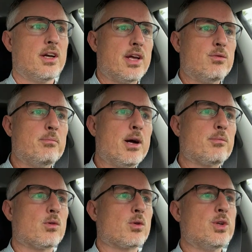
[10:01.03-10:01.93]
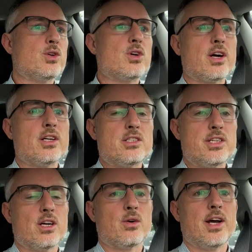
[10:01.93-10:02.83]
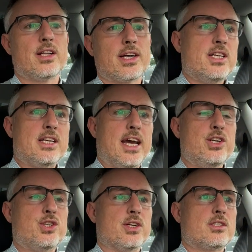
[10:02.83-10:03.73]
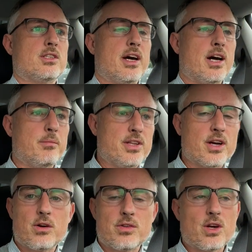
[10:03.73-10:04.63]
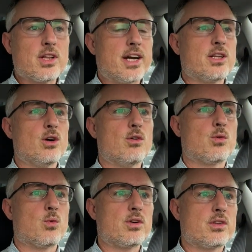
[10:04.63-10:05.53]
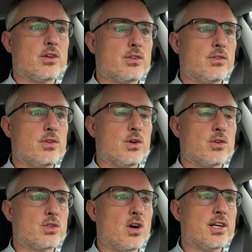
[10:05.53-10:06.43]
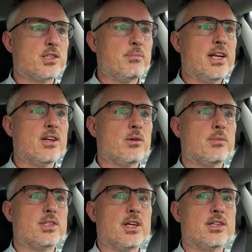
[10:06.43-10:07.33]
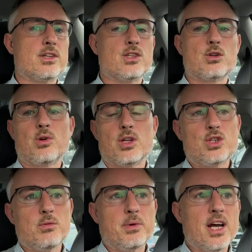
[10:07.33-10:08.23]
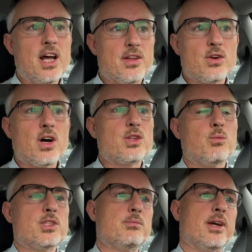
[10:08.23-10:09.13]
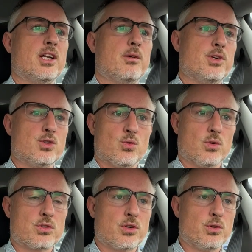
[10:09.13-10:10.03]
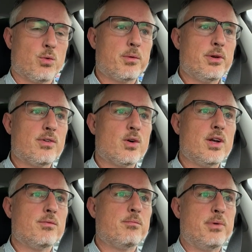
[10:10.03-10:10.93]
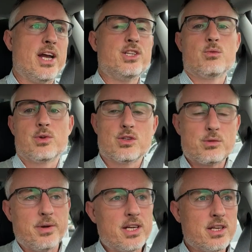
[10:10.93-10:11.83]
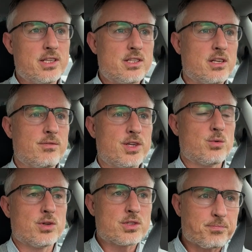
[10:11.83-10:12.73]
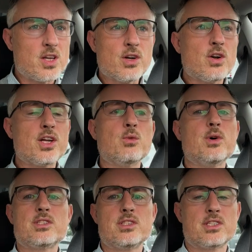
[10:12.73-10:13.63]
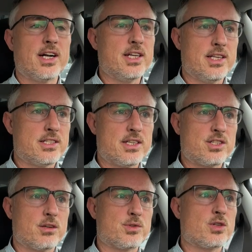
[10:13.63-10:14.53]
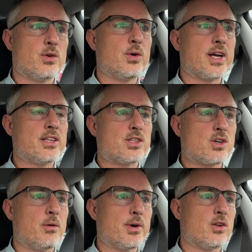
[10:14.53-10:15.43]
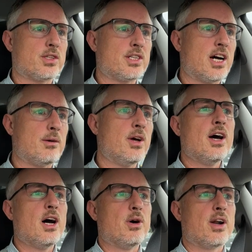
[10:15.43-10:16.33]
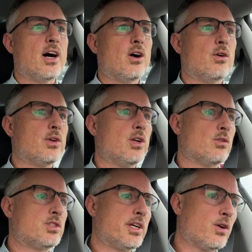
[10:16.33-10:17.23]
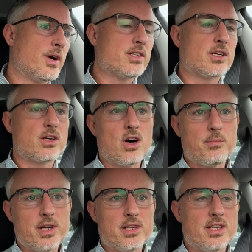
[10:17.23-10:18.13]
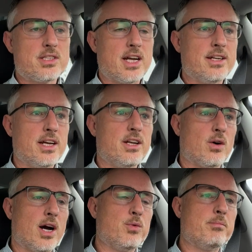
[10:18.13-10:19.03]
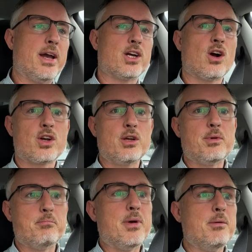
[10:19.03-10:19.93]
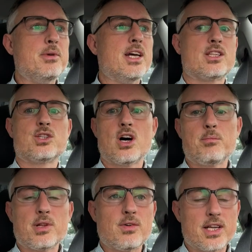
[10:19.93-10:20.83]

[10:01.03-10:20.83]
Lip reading: And remember, when you're talking to CRA, like these agents, I mean, they're likely overworked. There's not as many of them as there probably should be. They're not the ones making up these rules. So you want to be very patient when you're speaking to these individuals. They're not the ones designing these systems. So, I get this comment all the time about how, CRA is incompetent and this, and, I would make an argument maybe at the top level.